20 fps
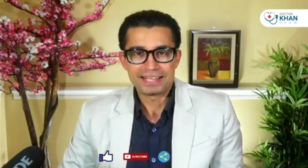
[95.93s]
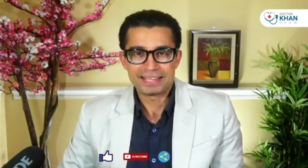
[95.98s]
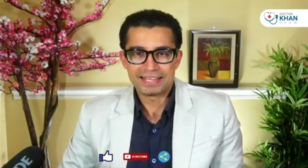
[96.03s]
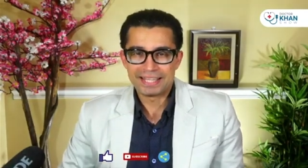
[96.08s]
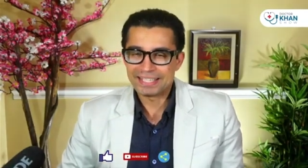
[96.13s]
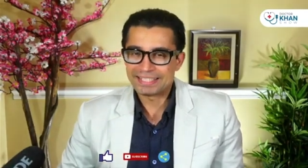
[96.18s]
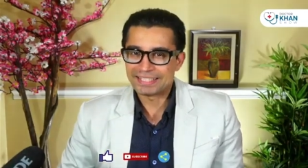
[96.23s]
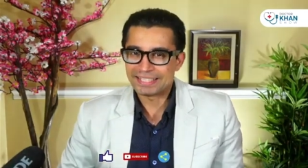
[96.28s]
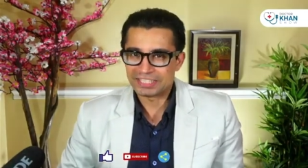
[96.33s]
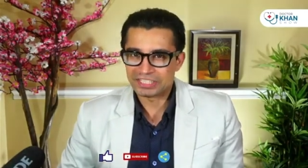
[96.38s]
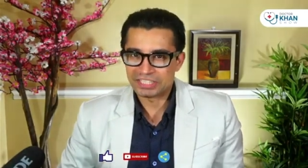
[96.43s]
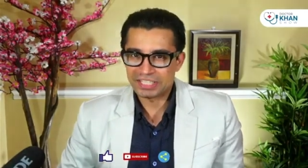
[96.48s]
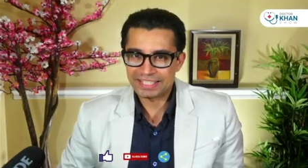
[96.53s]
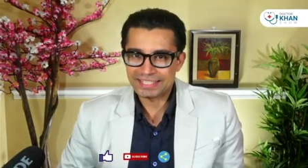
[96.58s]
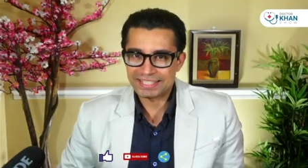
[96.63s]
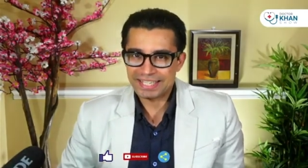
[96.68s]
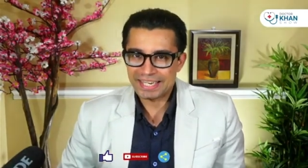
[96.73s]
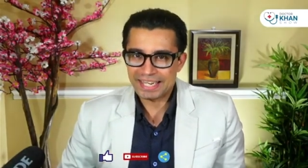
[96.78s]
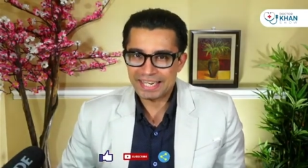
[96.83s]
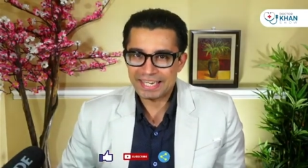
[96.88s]
This
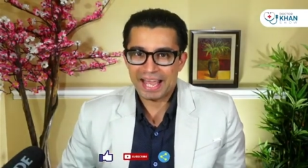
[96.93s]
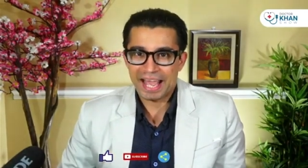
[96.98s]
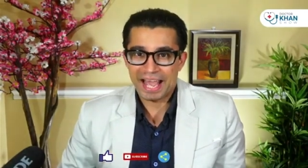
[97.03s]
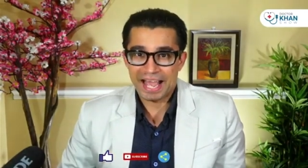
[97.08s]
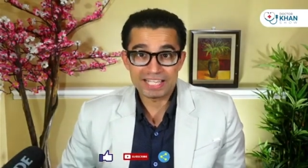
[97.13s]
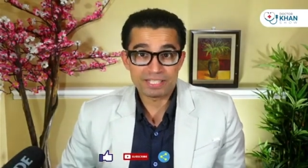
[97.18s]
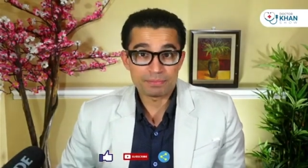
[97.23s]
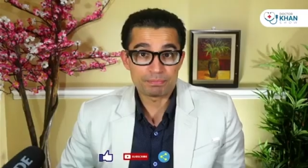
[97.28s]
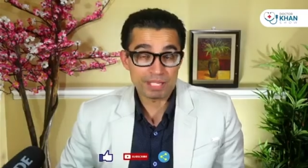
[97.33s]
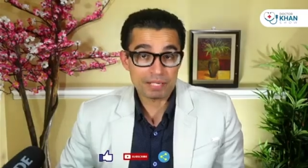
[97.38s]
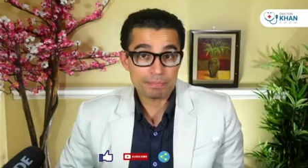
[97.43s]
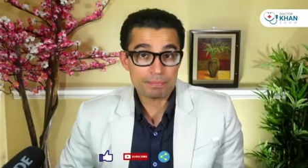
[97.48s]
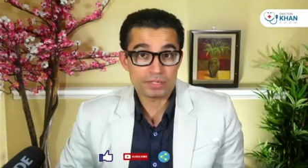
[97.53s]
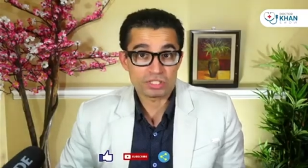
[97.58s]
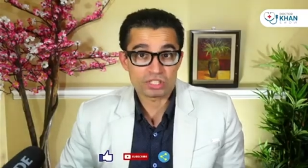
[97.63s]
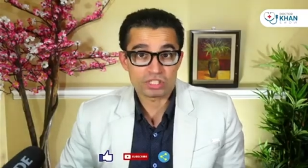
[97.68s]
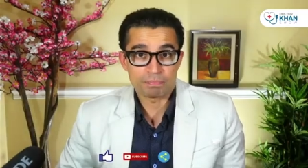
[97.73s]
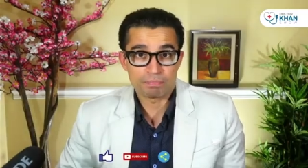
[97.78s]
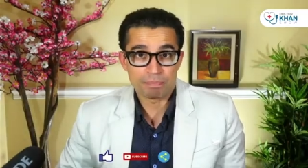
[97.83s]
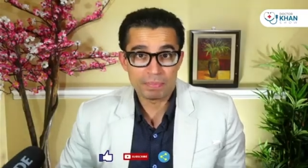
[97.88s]
suggests that it has blood
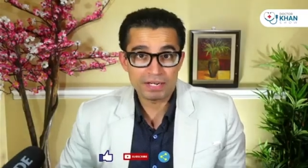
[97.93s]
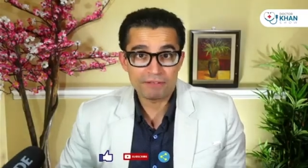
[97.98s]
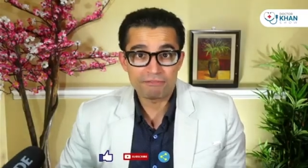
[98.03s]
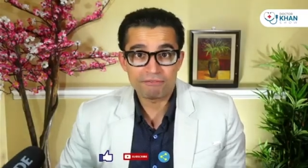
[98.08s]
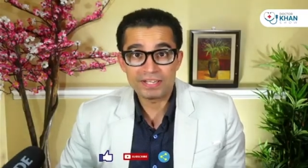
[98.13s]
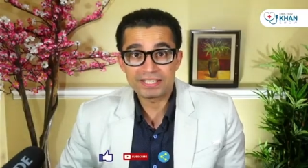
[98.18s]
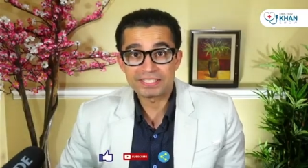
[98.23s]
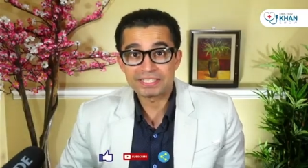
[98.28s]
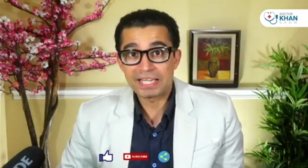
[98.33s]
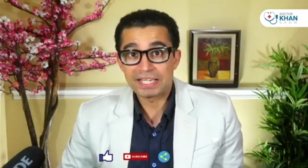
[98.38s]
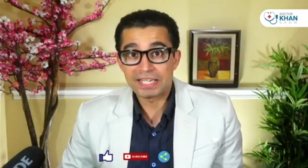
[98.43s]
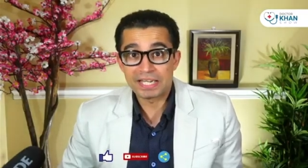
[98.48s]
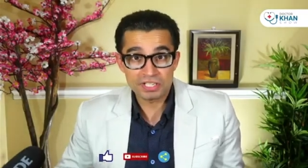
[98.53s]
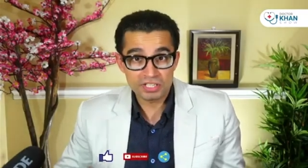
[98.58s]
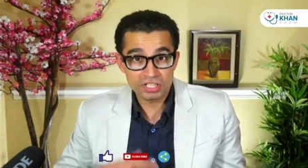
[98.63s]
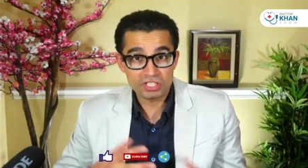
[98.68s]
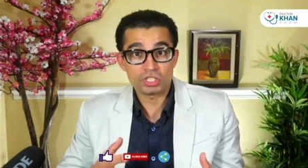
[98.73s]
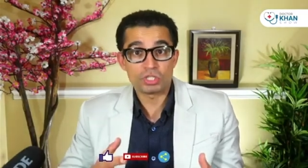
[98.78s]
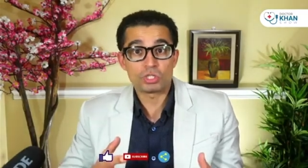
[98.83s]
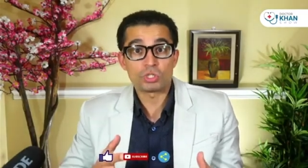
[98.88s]
pressure benefits in
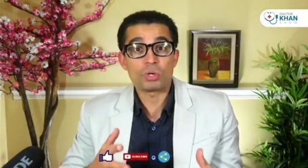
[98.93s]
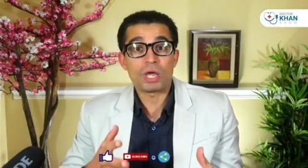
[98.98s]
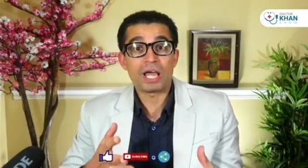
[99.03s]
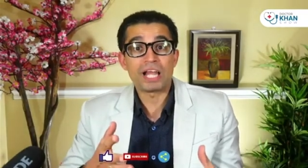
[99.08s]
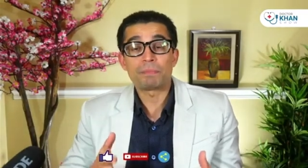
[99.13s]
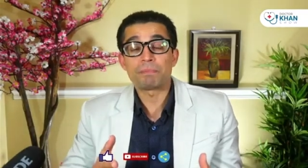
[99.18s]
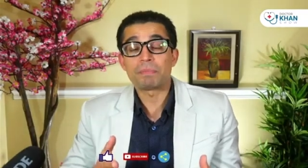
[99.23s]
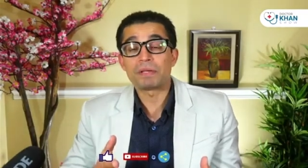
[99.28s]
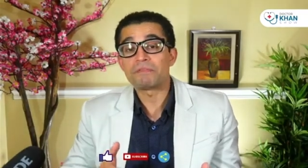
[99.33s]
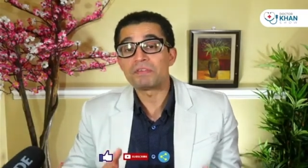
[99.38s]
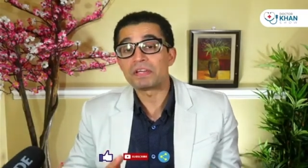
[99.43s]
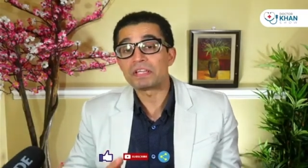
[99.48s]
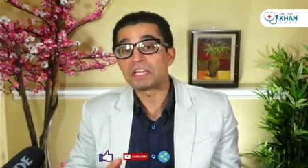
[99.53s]
addition to helping